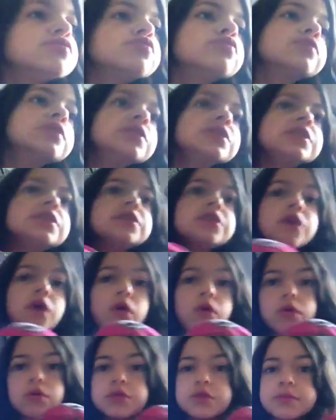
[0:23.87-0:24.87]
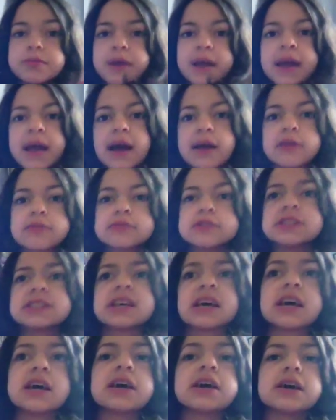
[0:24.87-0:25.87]
really cold in my house
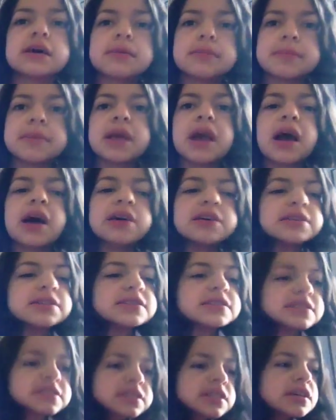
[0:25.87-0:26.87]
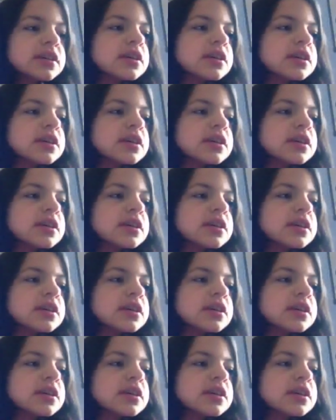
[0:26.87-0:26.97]
because